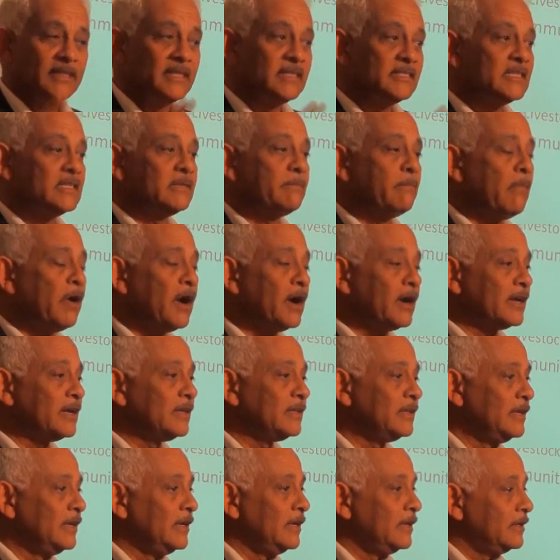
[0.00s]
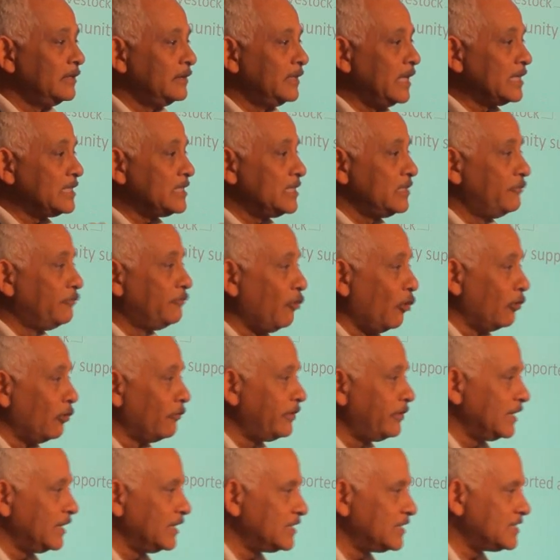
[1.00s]
But this is a market that's
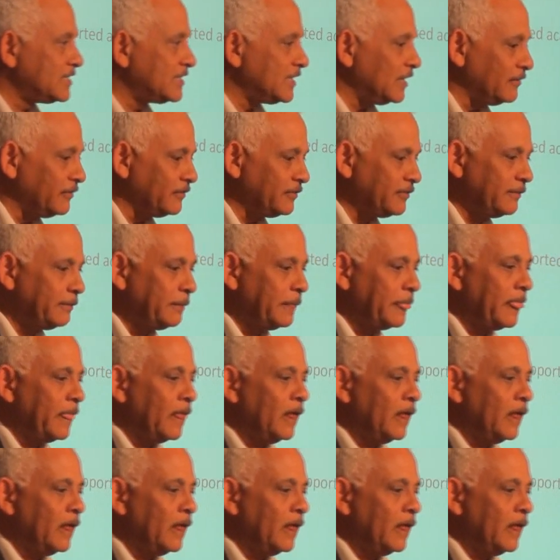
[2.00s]
evolving itself.